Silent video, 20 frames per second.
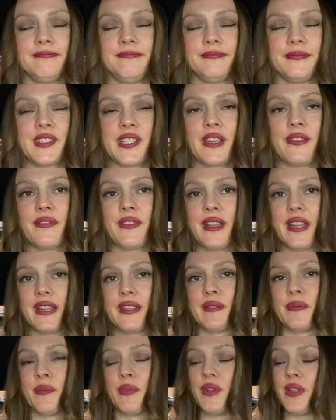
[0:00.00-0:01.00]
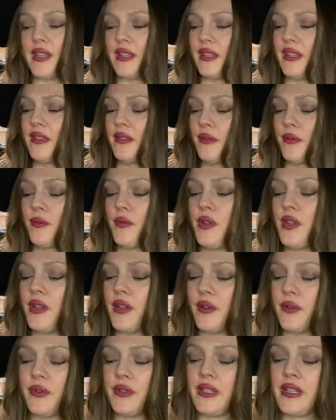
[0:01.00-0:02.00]
Let's have a nice breathe. In through your
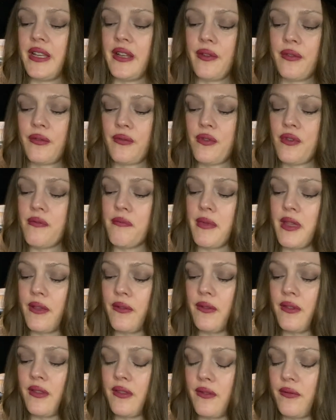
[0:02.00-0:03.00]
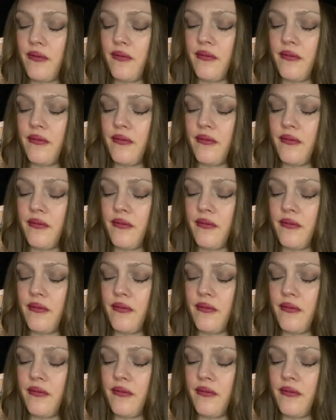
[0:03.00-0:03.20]
nose and out through your mouth.